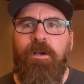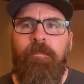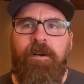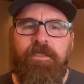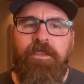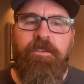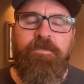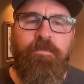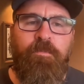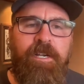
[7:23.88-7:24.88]
among
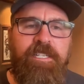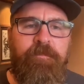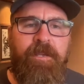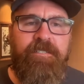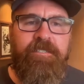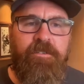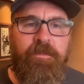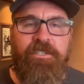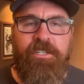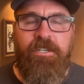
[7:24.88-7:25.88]
those white spaces,
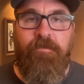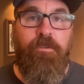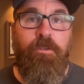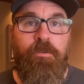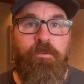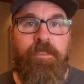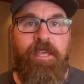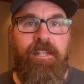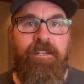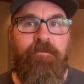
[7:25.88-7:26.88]
you mentioned a few
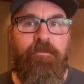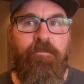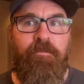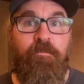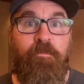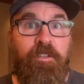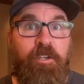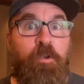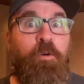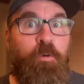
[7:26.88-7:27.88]
that
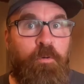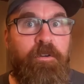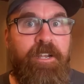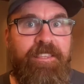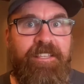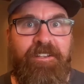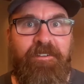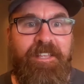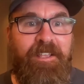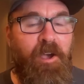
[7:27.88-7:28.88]
really are cool, right? That
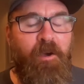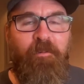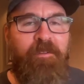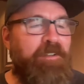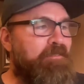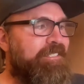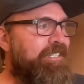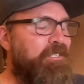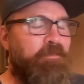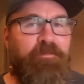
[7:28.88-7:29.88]
they're like, oh, we've never
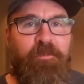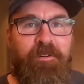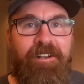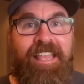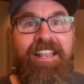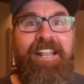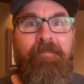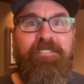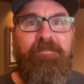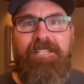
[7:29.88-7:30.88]
seen this before, and it
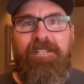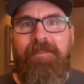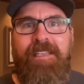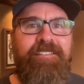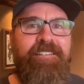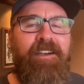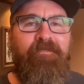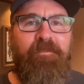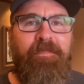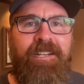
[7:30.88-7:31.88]
happens to be an amazing
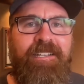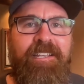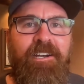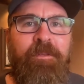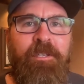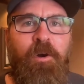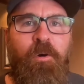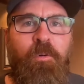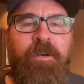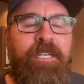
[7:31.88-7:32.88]
cover by LB
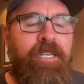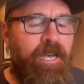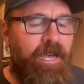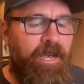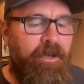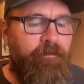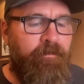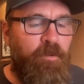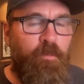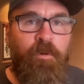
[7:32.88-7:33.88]
Cole.
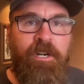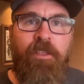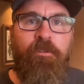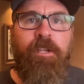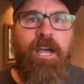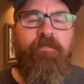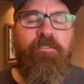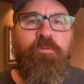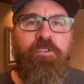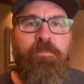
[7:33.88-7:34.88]
What other
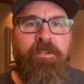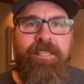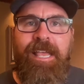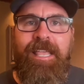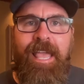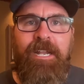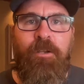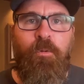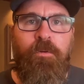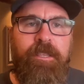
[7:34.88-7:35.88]
covers would you put in that
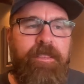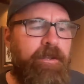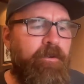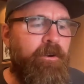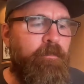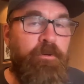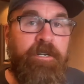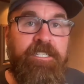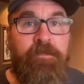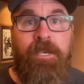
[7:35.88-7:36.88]
category that are
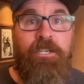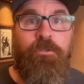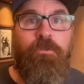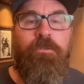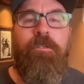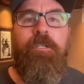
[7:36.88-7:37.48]
pretty special?